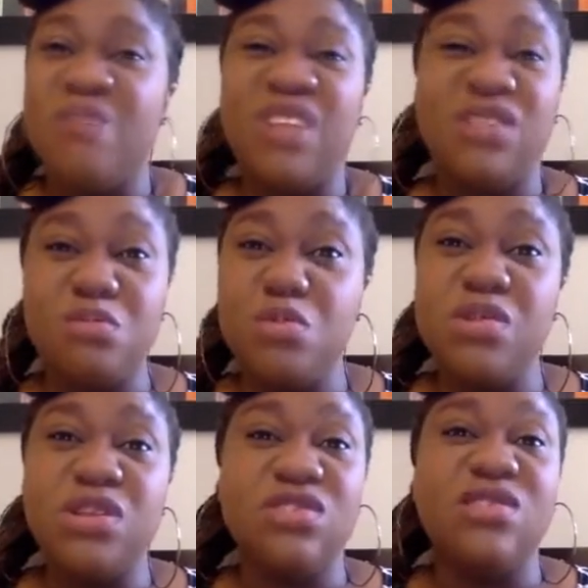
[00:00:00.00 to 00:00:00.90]
And some
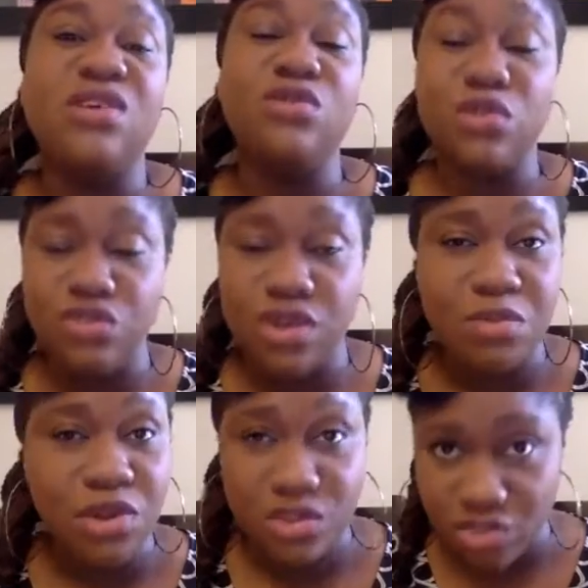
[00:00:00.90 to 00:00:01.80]
people are just like, no, Toyin,
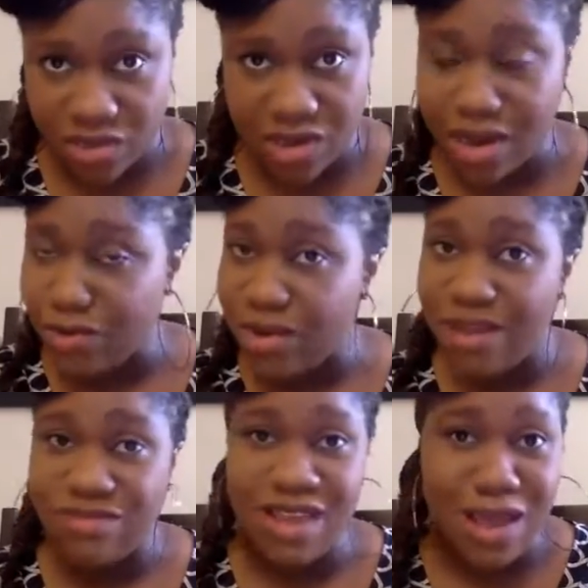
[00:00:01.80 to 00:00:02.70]
I'm not interested. I don't
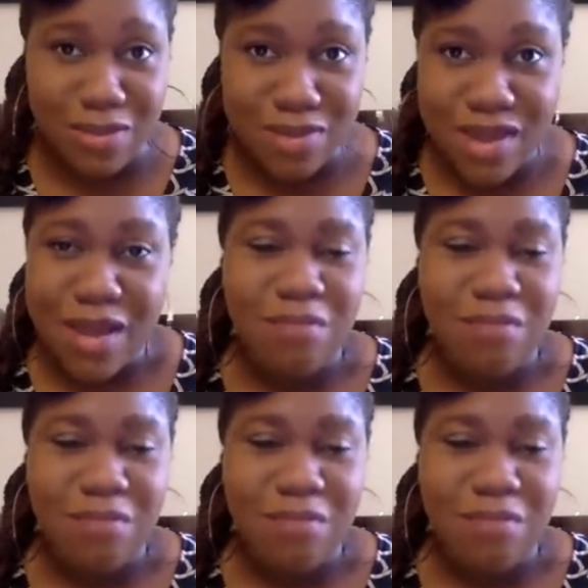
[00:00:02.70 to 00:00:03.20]
have time.